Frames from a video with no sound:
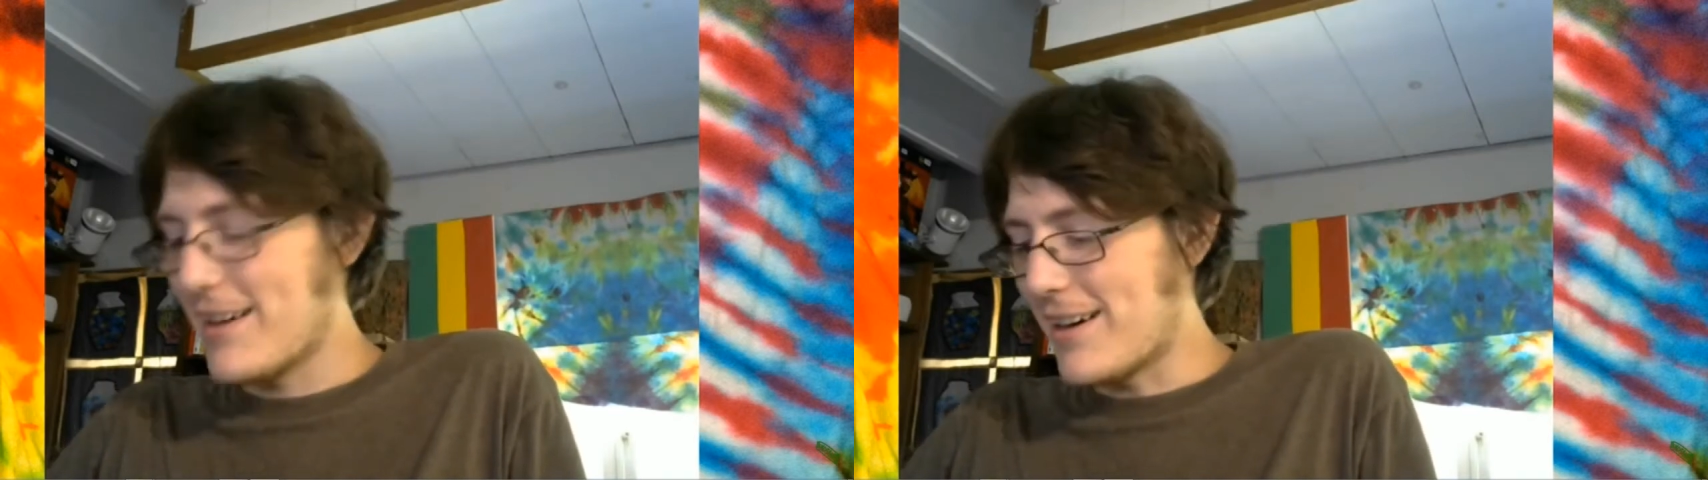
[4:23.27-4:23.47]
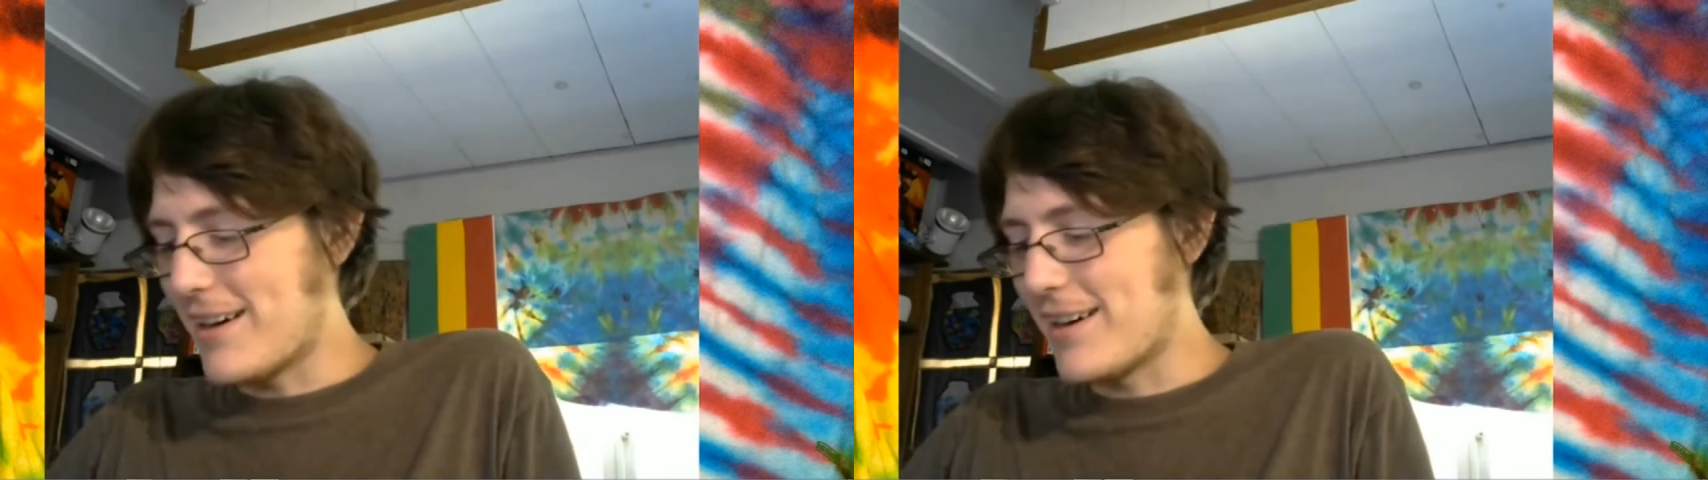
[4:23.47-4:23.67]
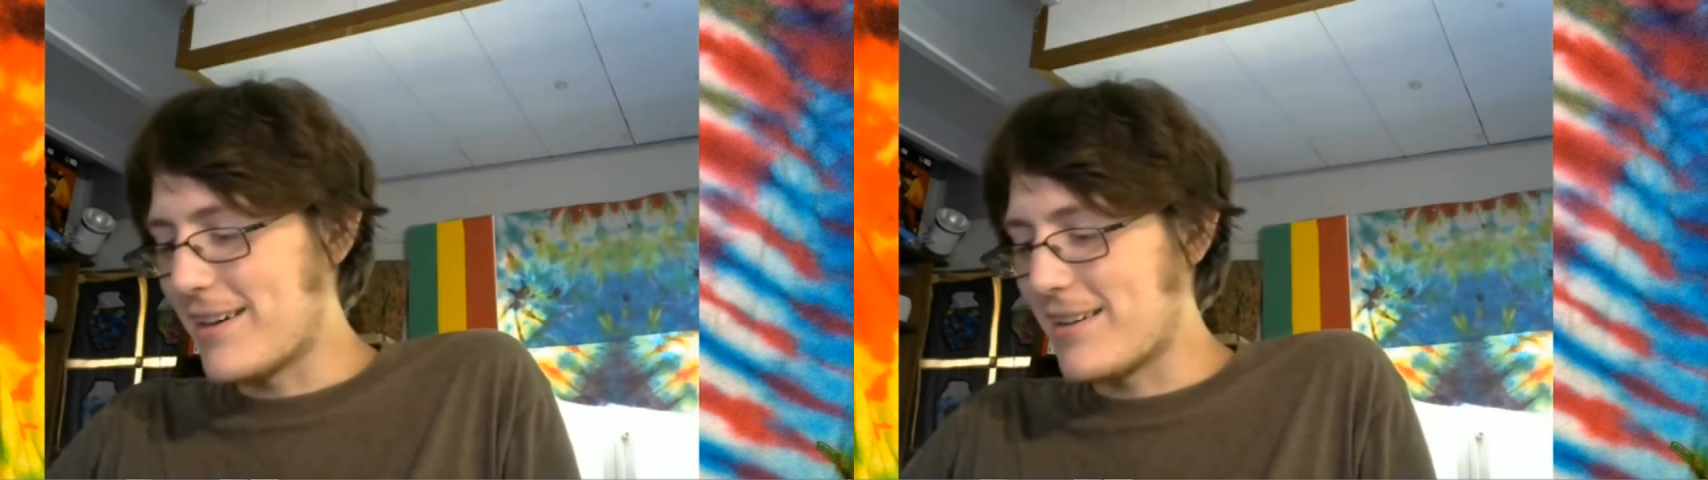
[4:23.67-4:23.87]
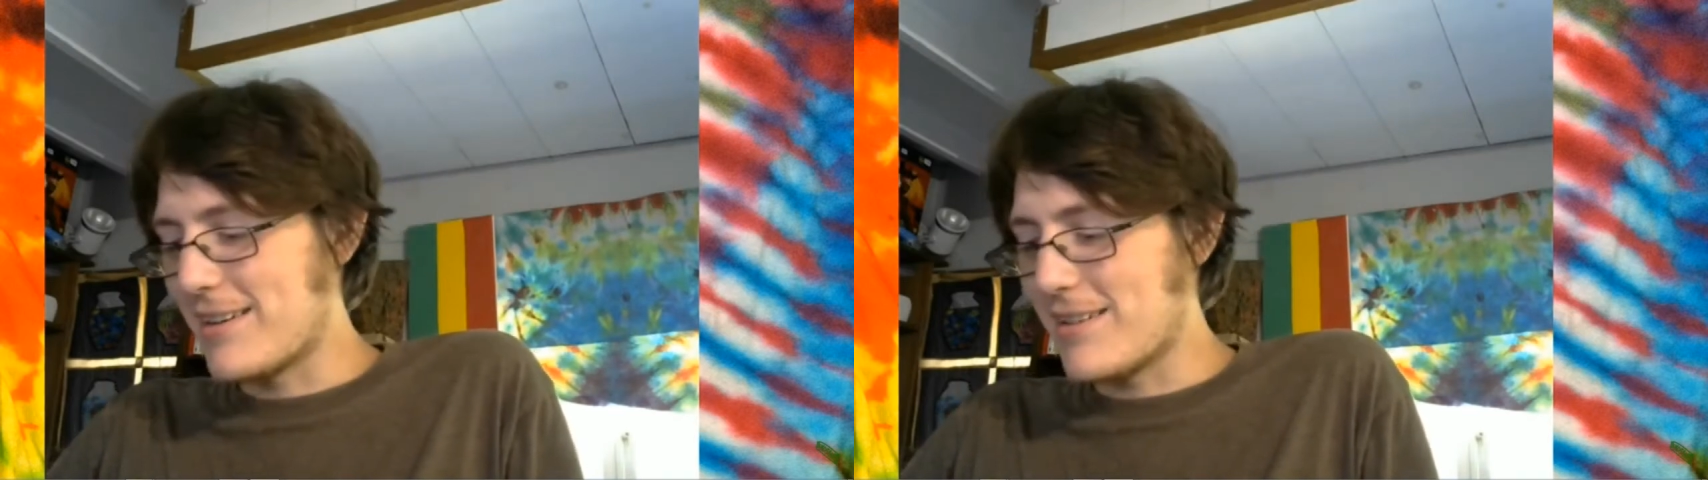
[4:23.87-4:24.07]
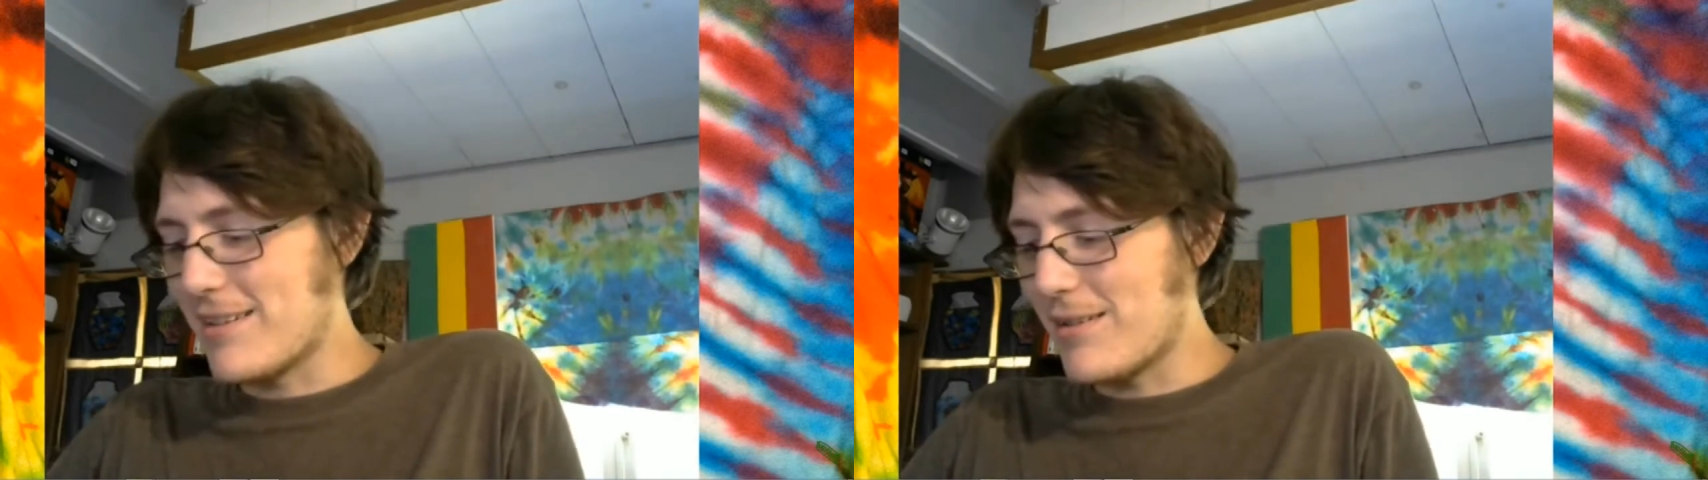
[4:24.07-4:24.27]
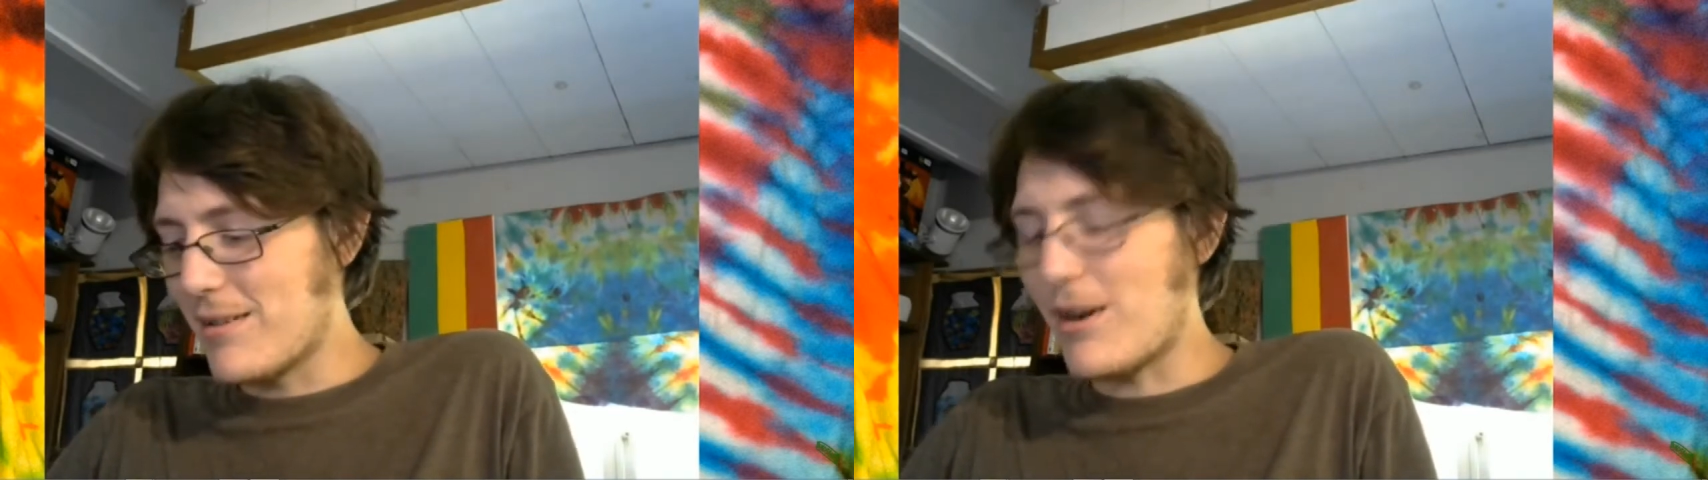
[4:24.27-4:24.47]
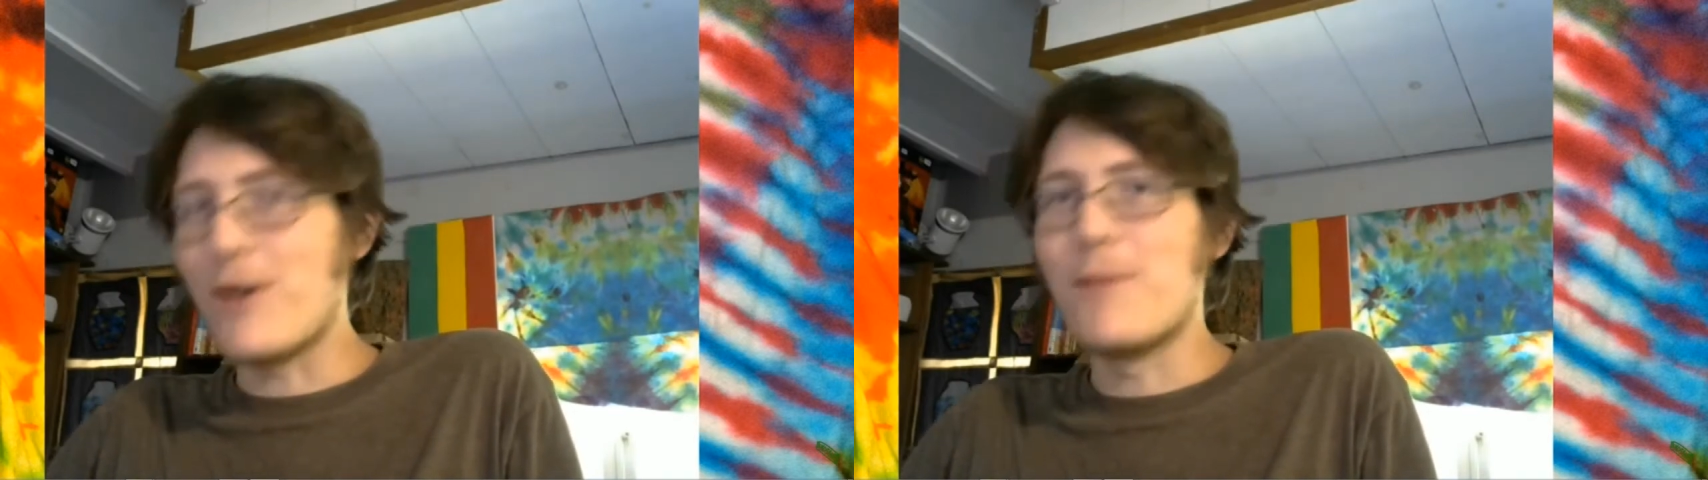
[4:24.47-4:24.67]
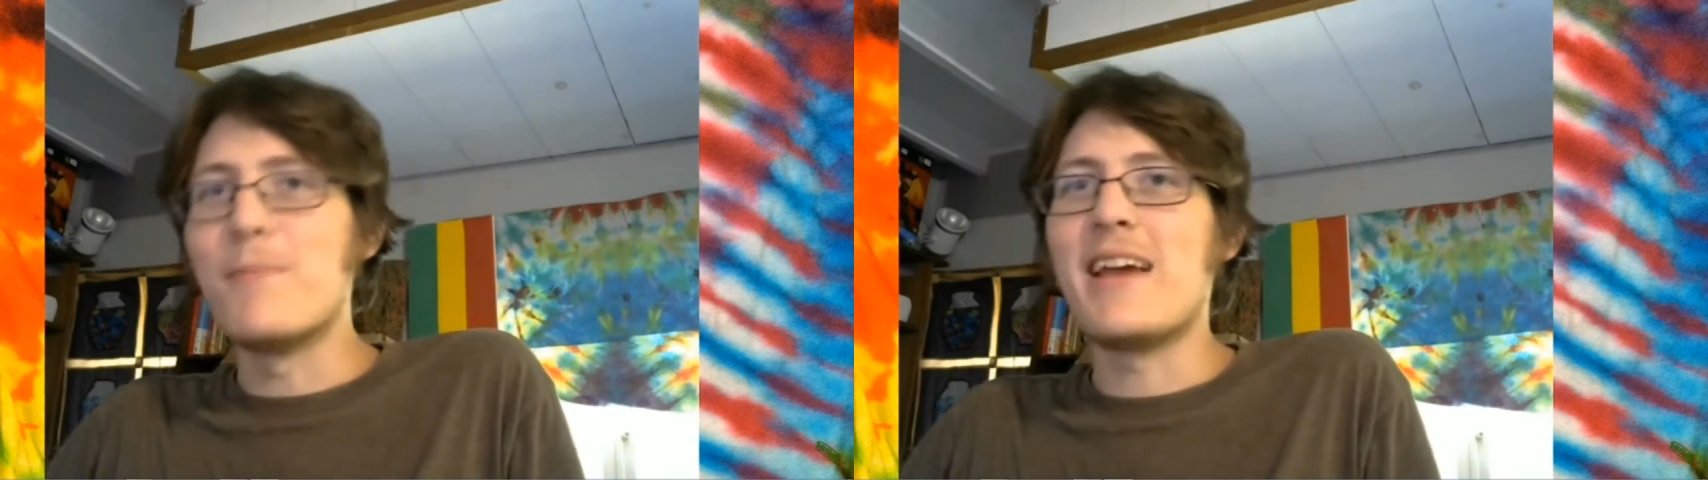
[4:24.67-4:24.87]

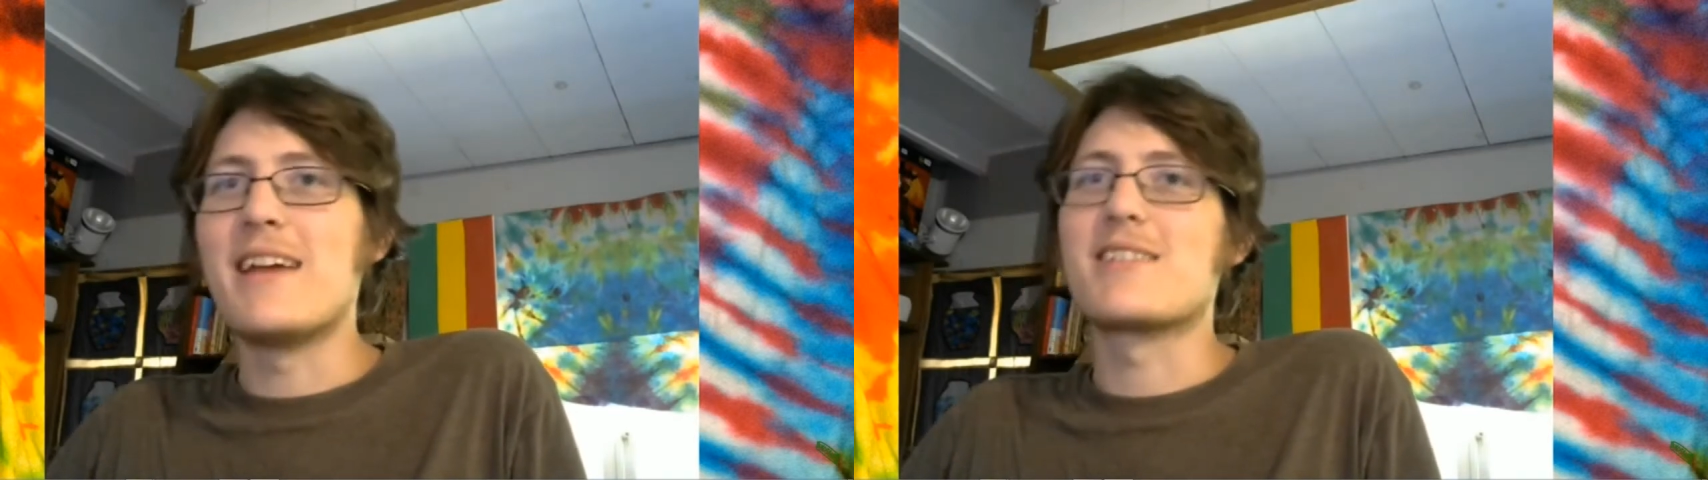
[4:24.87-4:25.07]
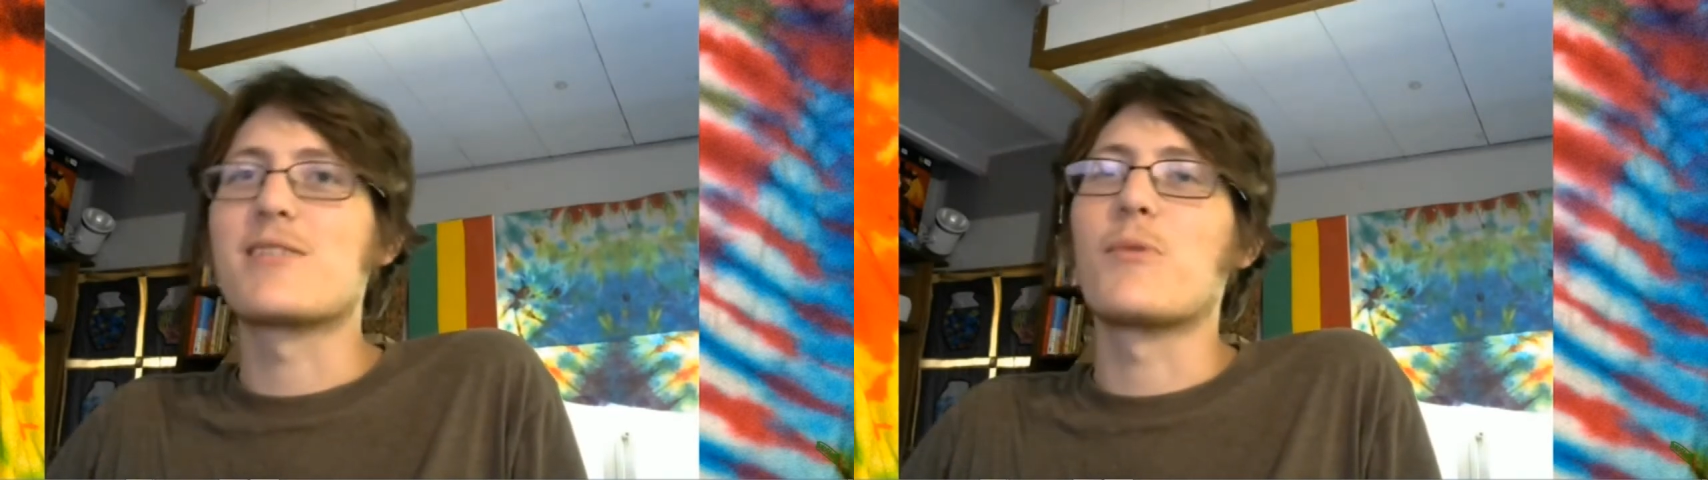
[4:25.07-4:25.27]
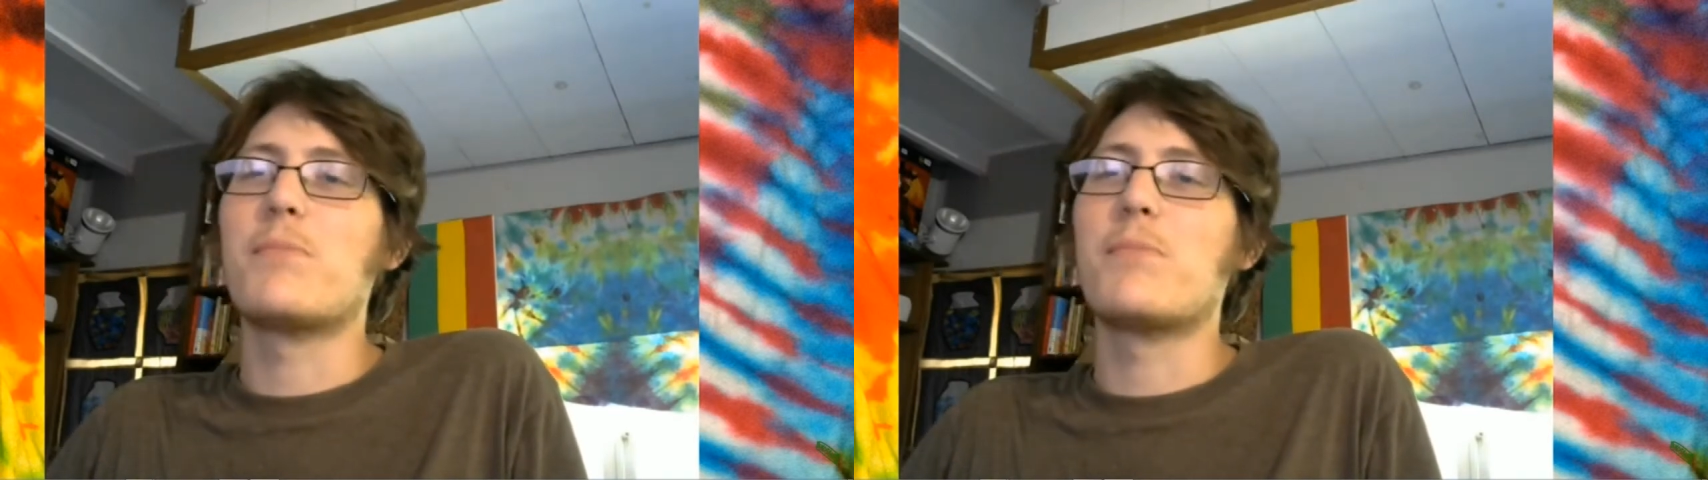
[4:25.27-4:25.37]
so we're